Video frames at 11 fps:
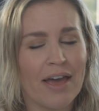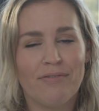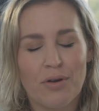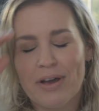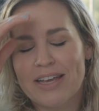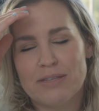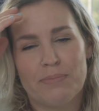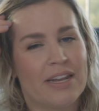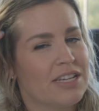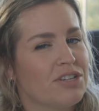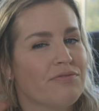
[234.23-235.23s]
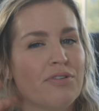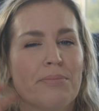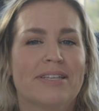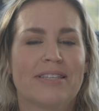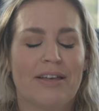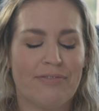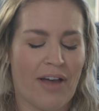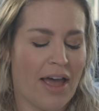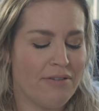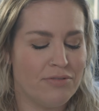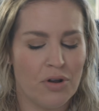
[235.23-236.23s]
have no explanation for myself. I
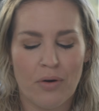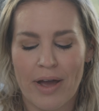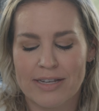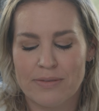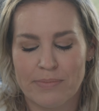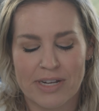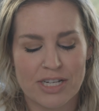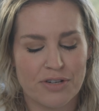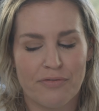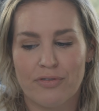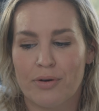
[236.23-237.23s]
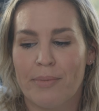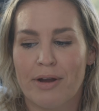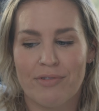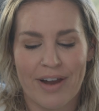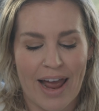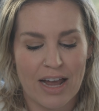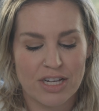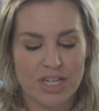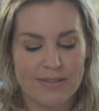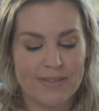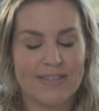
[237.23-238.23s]
have no explanation for my
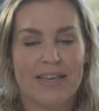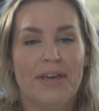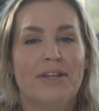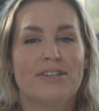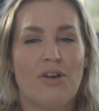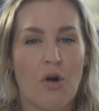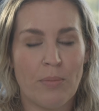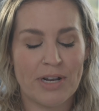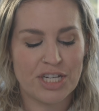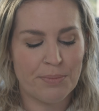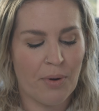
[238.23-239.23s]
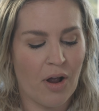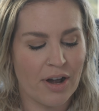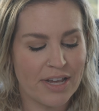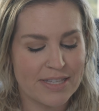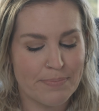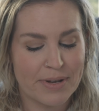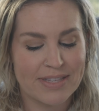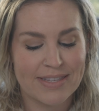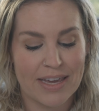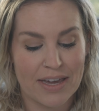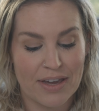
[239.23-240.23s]
reactions to Hobonichi products, but it's
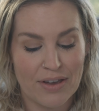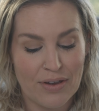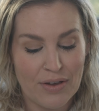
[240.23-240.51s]
like,